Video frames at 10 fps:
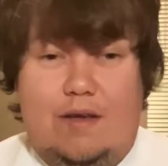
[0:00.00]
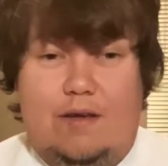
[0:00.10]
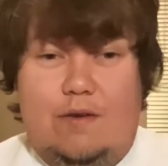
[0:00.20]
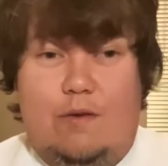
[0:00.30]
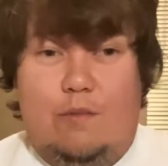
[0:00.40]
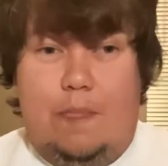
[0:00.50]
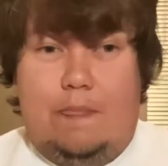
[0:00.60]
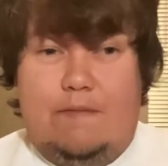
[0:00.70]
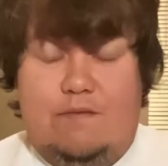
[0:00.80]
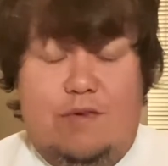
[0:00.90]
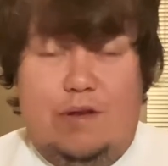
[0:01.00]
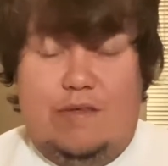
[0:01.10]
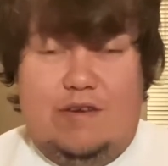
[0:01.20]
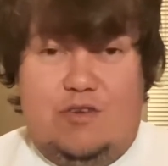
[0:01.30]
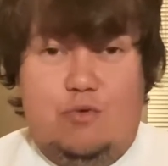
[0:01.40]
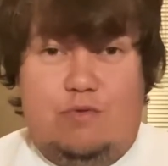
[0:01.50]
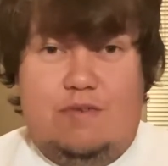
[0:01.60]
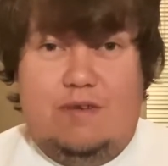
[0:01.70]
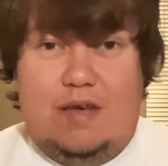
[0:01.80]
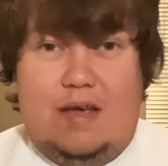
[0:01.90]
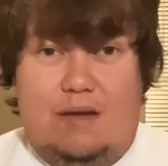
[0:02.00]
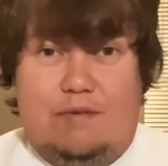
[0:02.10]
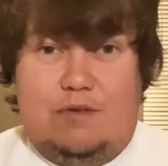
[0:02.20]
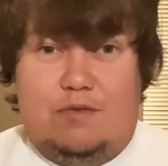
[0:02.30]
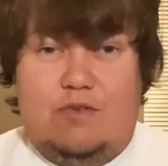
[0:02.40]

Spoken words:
Villa then do have a